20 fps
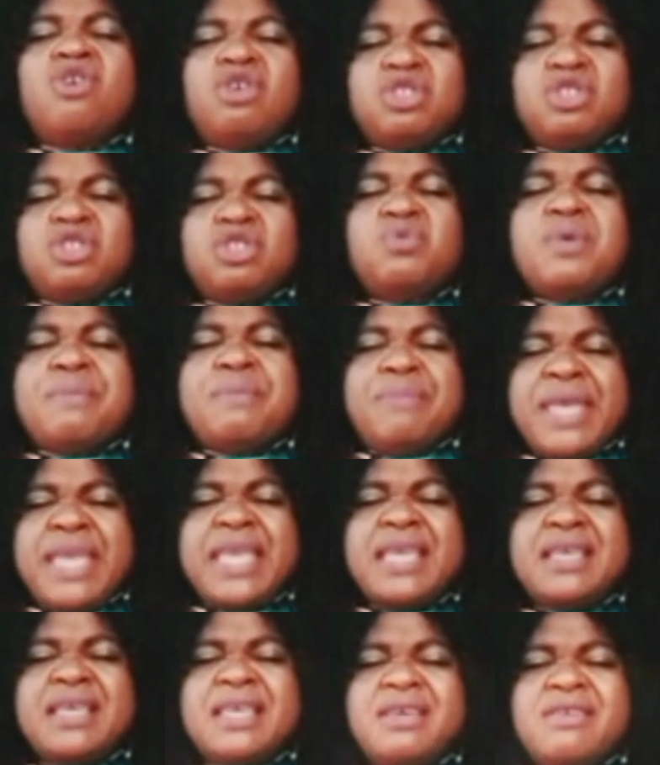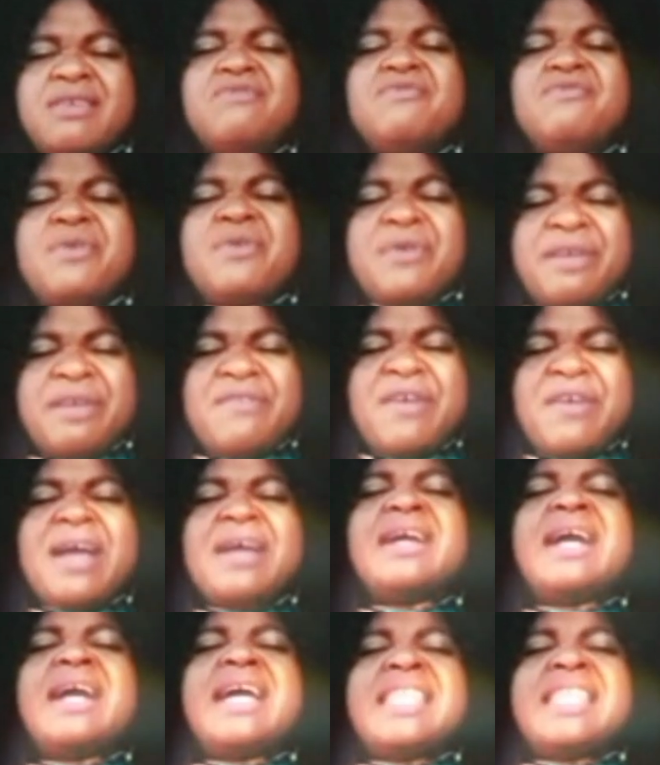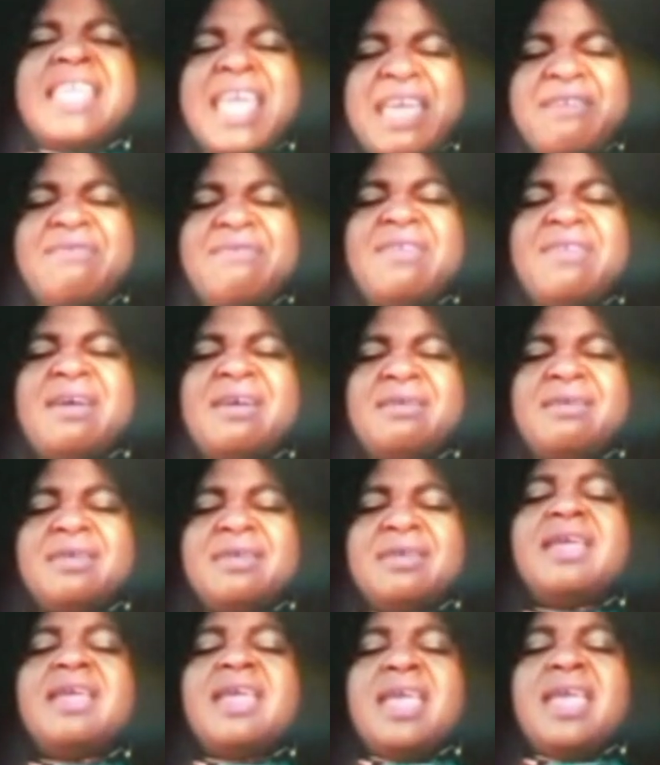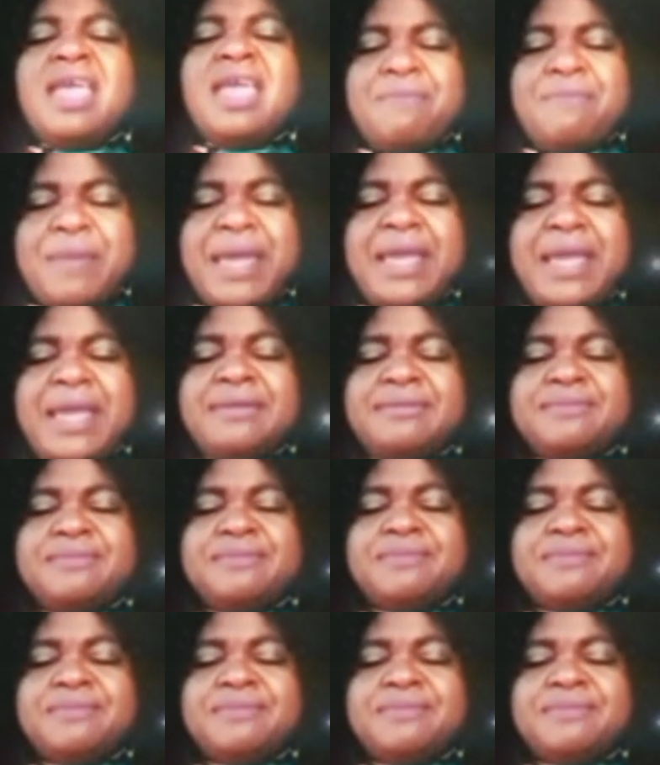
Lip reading: God, you will be forever and ever. Amen.